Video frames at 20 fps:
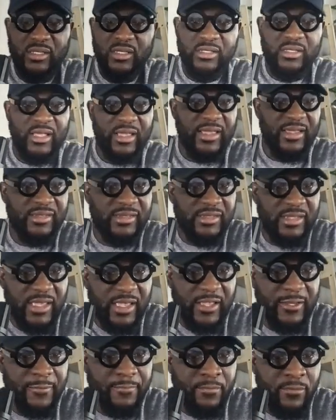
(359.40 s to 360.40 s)
is, like I
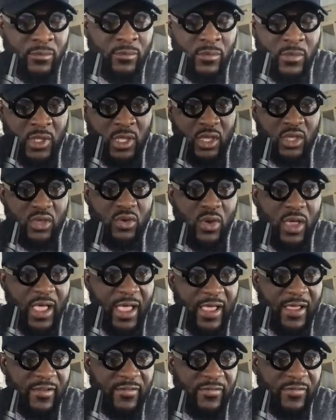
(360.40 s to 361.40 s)
said, you
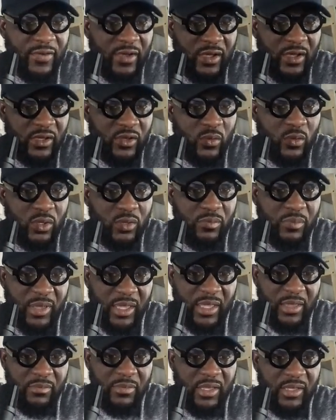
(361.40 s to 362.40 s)
want to
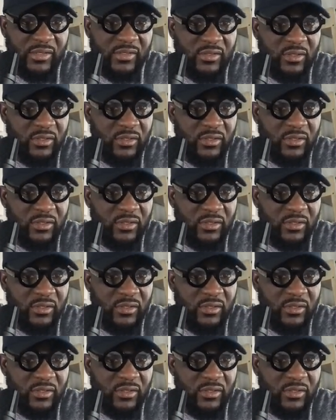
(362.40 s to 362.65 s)
pay based